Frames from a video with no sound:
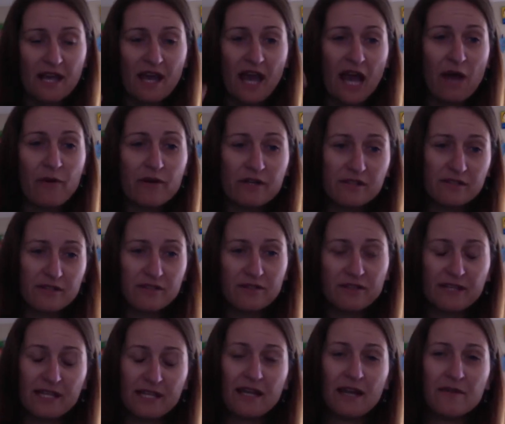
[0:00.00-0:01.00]
I
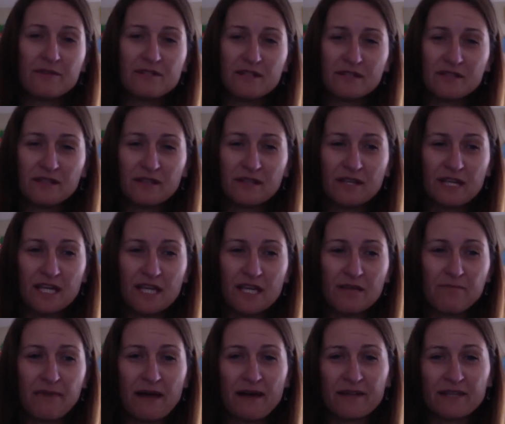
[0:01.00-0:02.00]
was also thinking
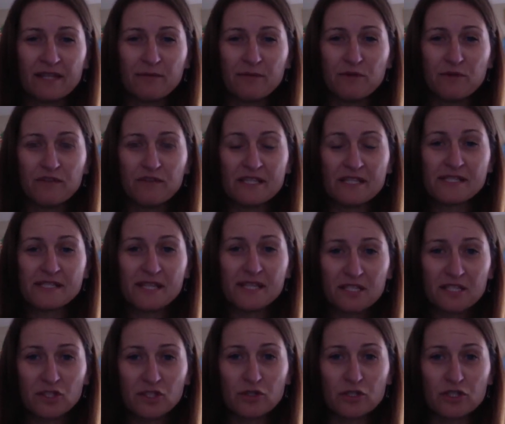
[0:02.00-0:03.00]
about the move and
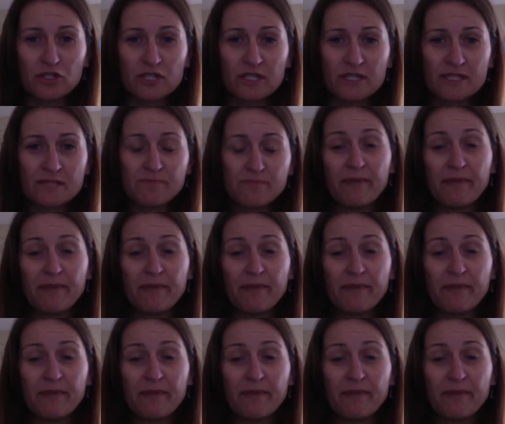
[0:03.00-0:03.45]
sit cushions,